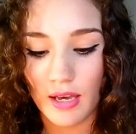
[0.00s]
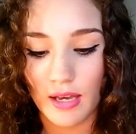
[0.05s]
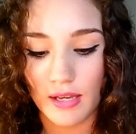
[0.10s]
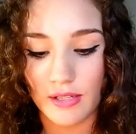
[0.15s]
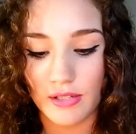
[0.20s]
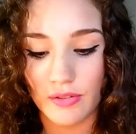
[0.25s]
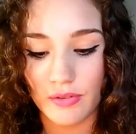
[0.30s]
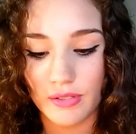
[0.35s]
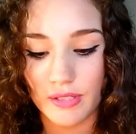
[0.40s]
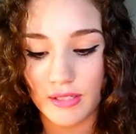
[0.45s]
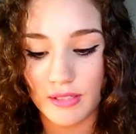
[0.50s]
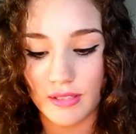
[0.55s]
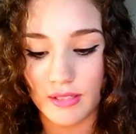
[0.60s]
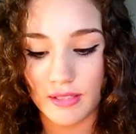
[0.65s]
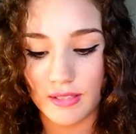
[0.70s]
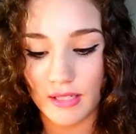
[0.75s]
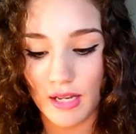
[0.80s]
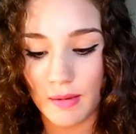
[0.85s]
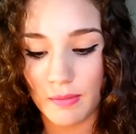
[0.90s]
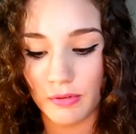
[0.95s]
It uses the
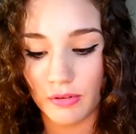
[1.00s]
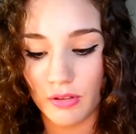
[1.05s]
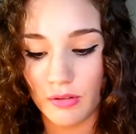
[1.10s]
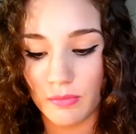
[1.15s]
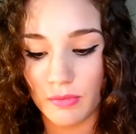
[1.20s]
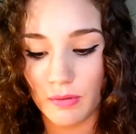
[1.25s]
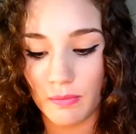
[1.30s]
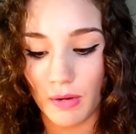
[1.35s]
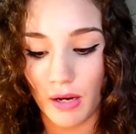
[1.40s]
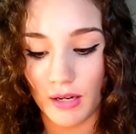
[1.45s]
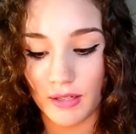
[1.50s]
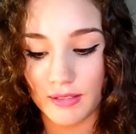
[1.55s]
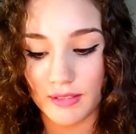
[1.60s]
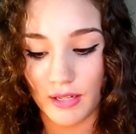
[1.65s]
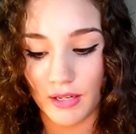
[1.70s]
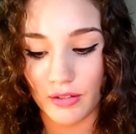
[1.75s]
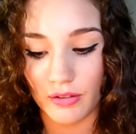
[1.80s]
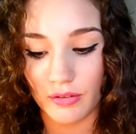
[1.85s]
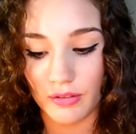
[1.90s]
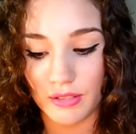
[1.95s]
same aluminum
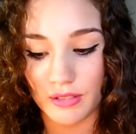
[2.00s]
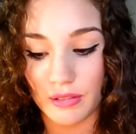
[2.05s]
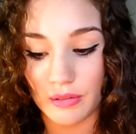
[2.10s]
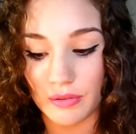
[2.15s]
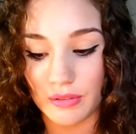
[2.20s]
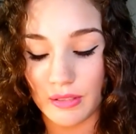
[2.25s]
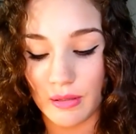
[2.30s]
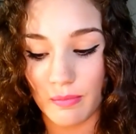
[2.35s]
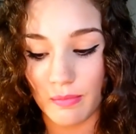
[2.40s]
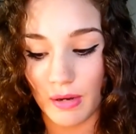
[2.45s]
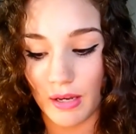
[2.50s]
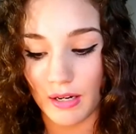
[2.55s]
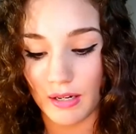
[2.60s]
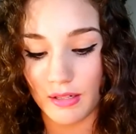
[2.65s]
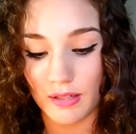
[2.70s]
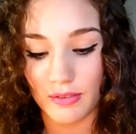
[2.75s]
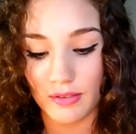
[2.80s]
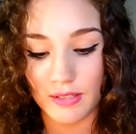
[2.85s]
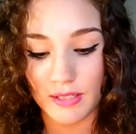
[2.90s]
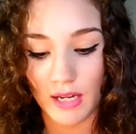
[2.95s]
oxide crystals
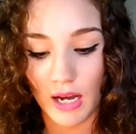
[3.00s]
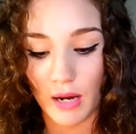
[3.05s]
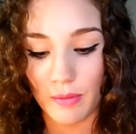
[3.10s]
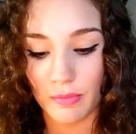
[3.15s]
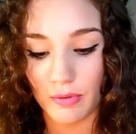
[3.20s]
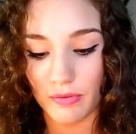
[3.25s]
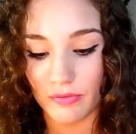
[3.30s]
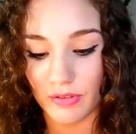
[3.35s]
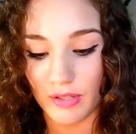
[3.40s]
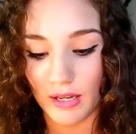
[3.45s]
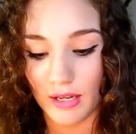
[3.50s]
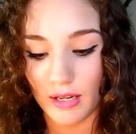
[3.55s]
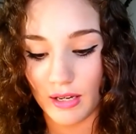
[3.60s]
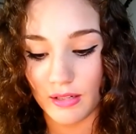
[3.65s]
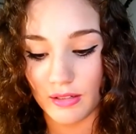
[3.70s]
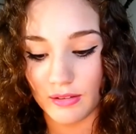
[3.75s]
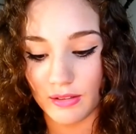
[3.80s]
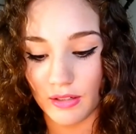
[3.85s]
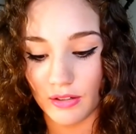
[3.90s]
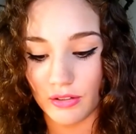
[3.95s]
embedded in the top of the
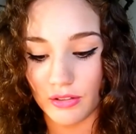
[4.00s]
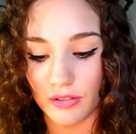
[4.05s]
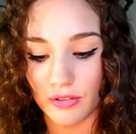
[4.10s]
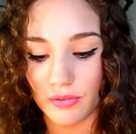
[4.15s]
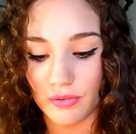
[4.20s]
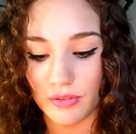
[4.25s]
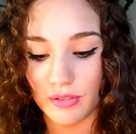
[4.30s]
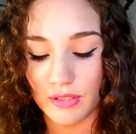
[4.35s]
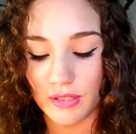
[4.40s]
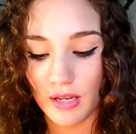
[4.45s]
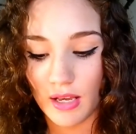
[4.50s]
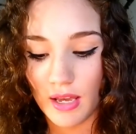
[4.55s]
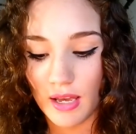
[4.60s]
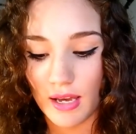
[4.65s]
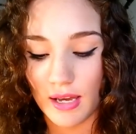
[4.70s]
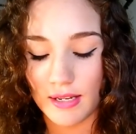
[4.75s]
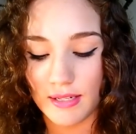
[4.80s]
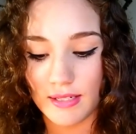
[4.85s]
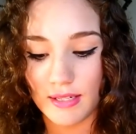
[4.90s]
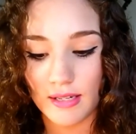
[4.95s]
head that are used
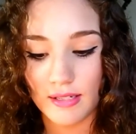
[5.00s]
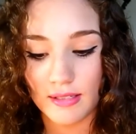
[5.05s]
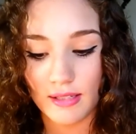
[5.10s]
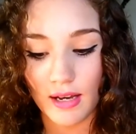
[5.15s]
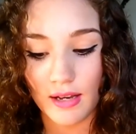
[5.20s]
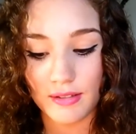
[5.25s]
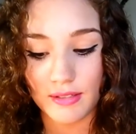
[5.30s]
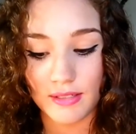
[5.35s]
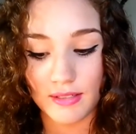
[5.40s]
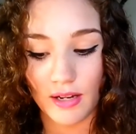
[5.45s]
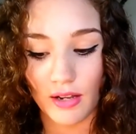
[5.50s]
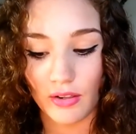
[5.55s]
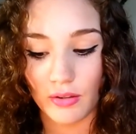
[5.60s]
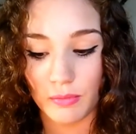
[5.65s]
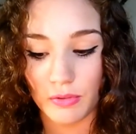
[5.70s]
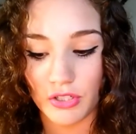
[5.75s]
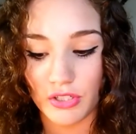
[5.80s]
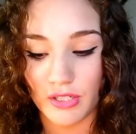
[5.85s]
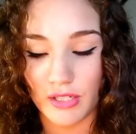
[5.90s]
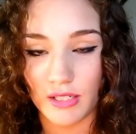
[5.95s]
in $10,000
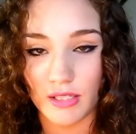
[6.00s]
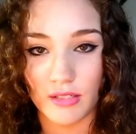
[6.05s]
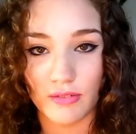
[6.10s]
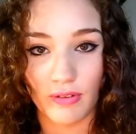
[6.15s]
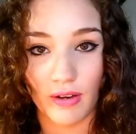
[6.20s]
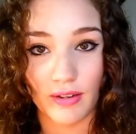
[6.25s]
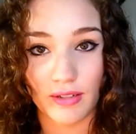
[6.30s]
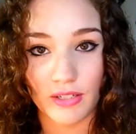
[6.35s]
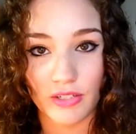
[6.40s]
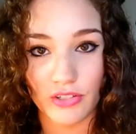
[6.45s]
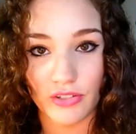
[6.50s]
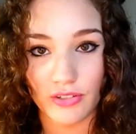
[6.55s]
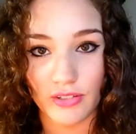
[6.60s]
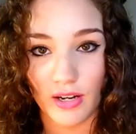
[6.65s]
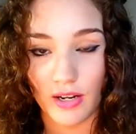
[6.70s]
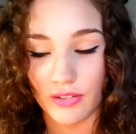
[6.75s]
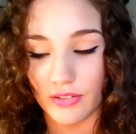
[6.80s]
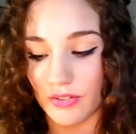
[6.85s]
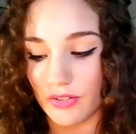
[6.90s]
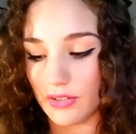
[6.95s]
machines found at your
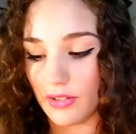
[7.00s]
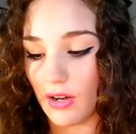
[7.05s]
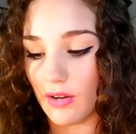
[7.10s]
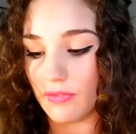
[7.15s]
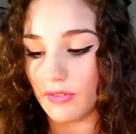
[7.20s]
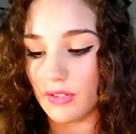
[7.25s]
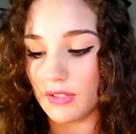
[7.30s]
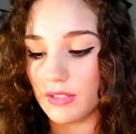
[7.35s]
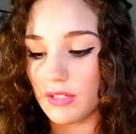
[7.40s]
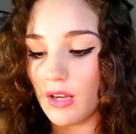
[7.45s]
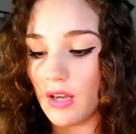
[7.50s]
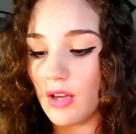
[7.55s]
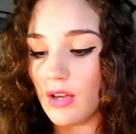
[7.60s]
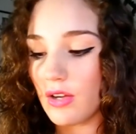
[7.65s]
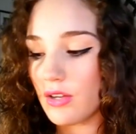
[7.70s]
doctor's office.